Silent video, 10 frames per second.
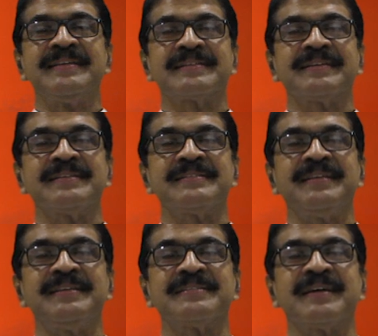We'll
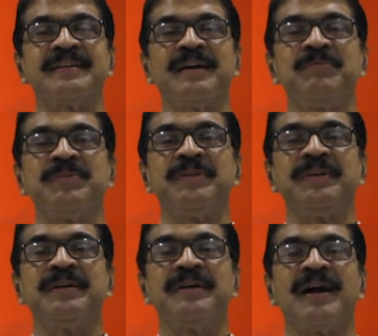discuss each and
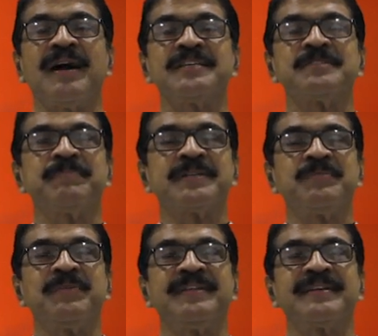every
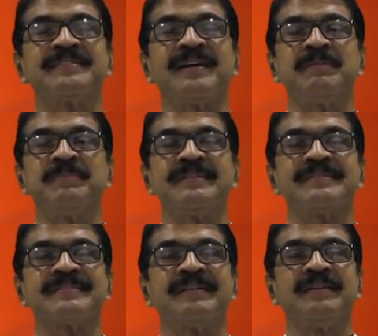aspect with the
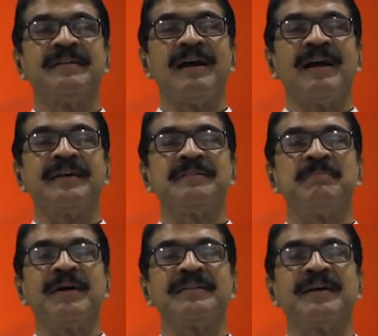examples,
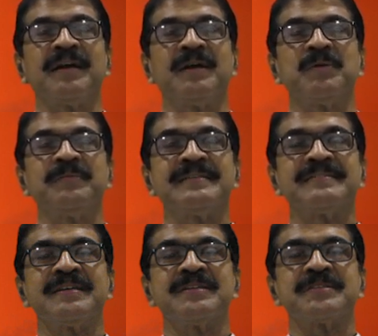and by the end
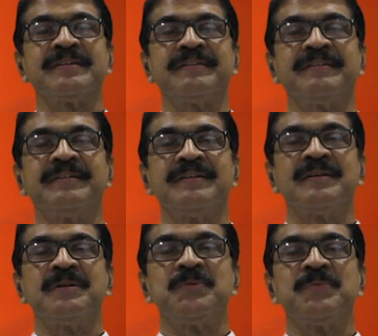of this session
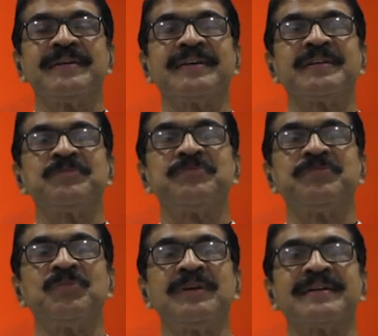you will get a
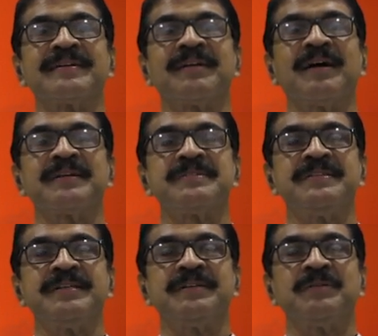full
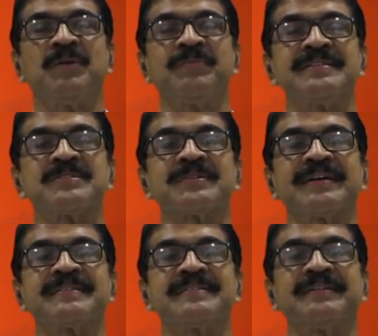clarity of the
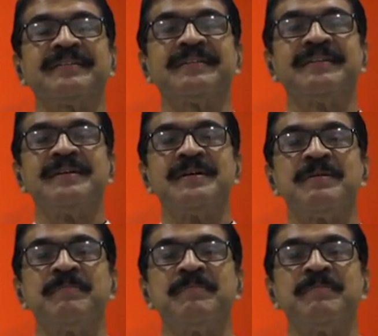structure,